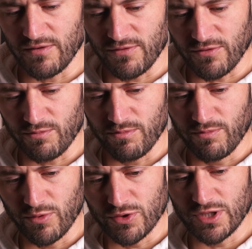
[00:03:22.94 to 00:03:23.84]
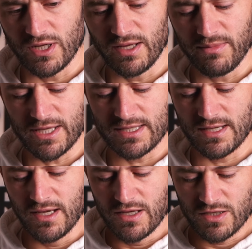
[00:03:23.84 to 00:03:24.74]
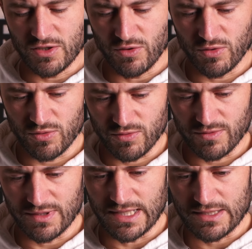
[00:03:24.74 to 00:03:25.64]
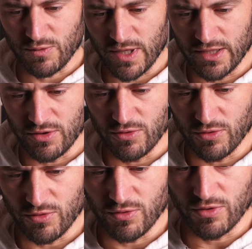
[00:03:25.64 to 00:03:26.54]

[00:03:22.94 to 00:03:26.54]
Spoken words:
if you push the limits. So that's when you